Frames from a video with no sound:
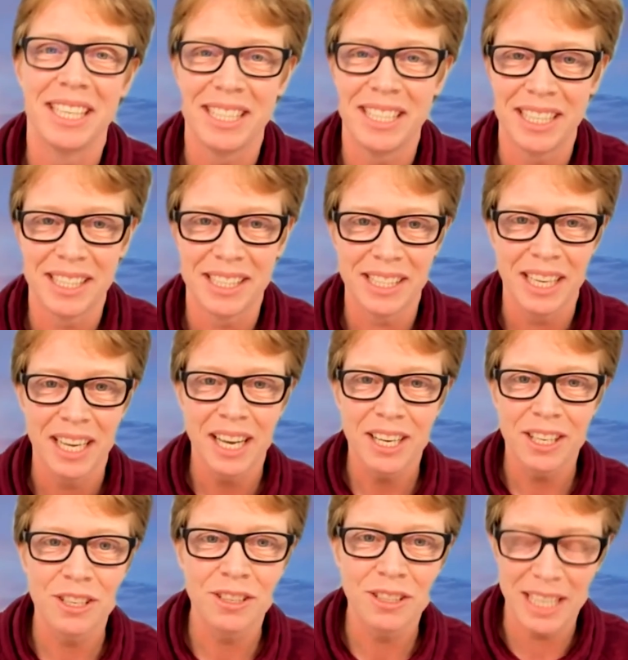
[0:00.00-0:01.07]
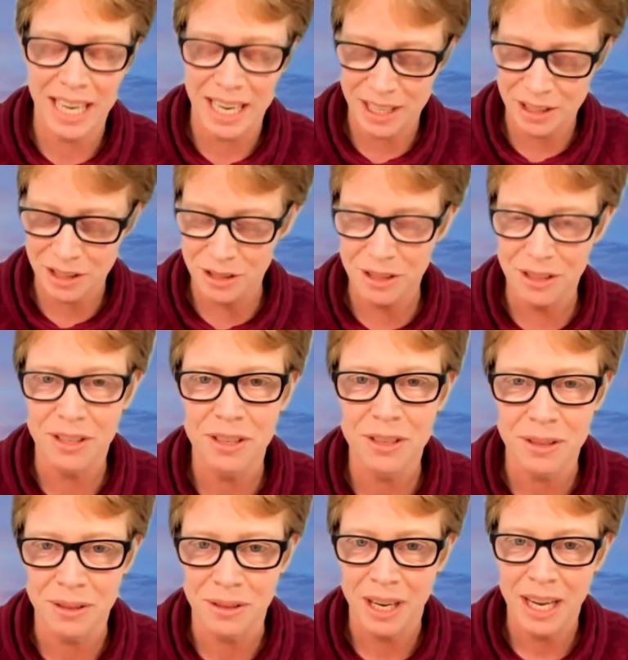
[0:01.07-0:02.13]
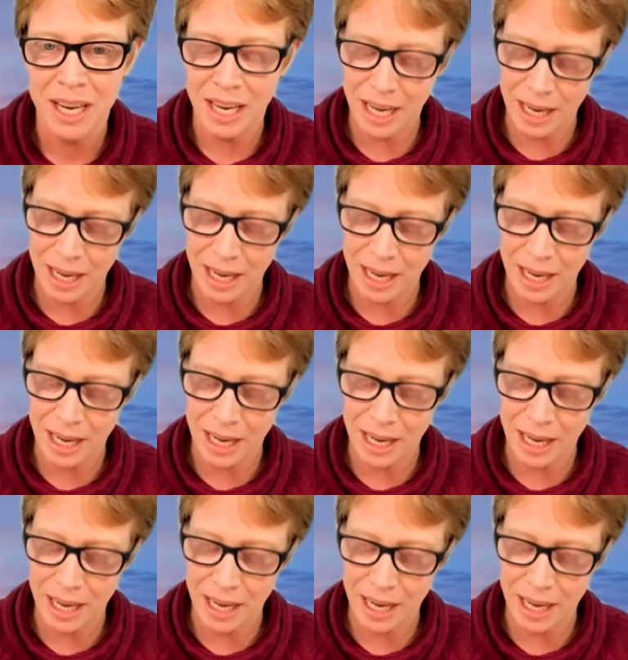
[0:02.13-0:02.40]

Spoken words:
ideas today to you.